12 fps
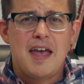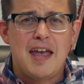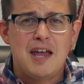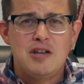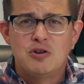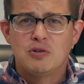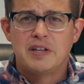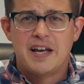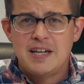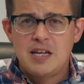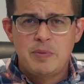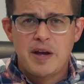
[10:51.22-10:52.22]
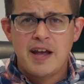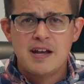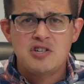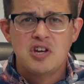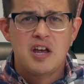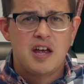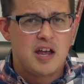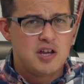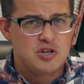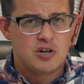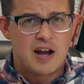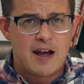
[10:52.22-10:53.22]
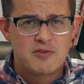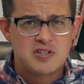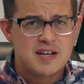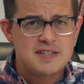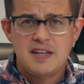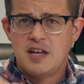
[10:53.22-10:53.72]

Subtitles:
in your landing page, in your advertising,